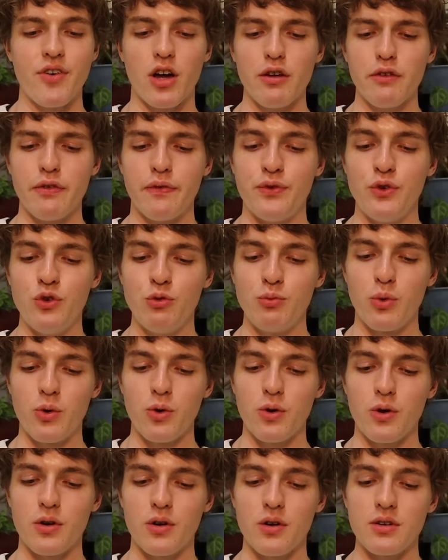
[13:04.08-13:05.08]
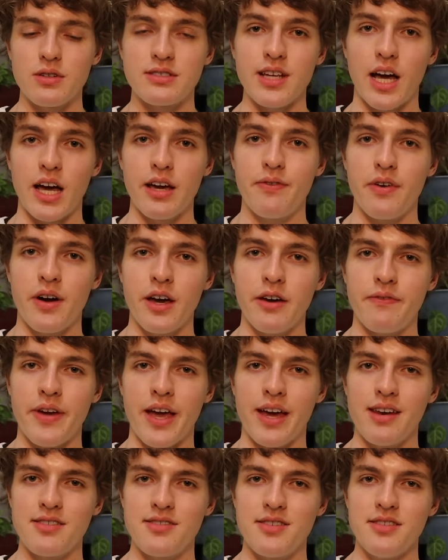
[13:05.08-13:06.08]
got a few more sci fi
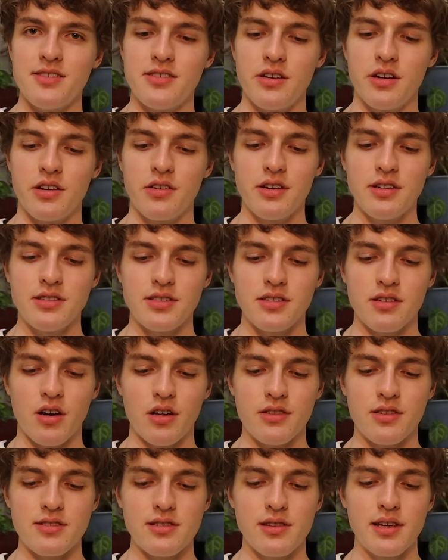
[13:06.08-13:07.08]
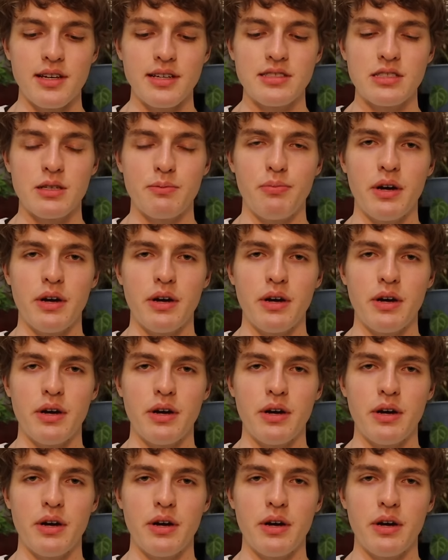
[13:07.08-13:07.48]
fantasy series on this list,